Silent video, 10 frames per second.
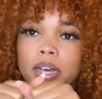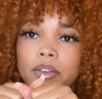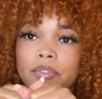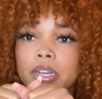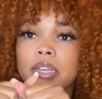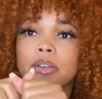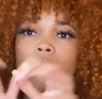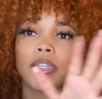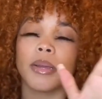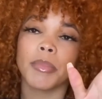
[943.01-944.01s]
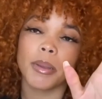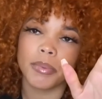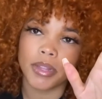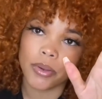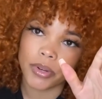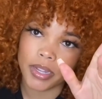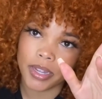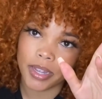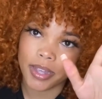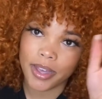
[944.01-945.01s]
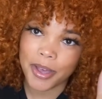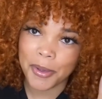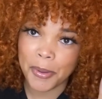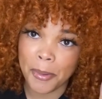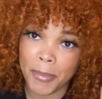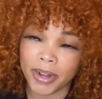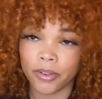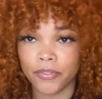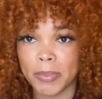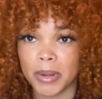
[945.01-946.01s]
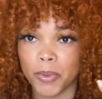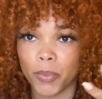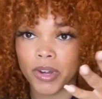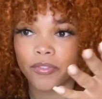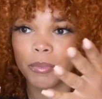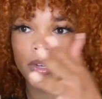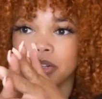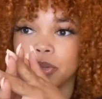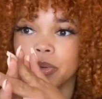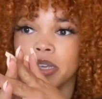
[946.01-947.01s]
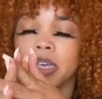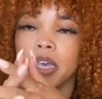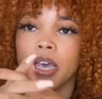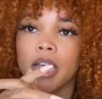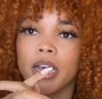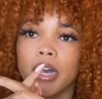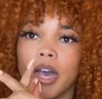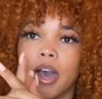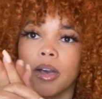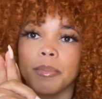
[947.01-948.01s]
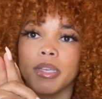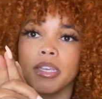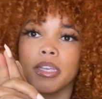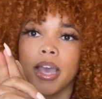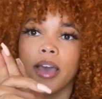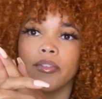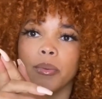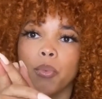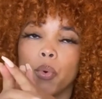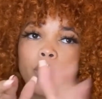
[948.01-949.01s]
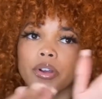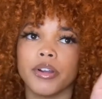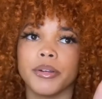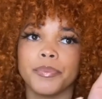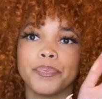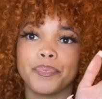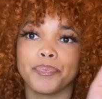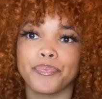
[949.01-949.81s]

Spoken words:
videos that I'm uploading. I know everybody been waiting for me to do it. I'll be having more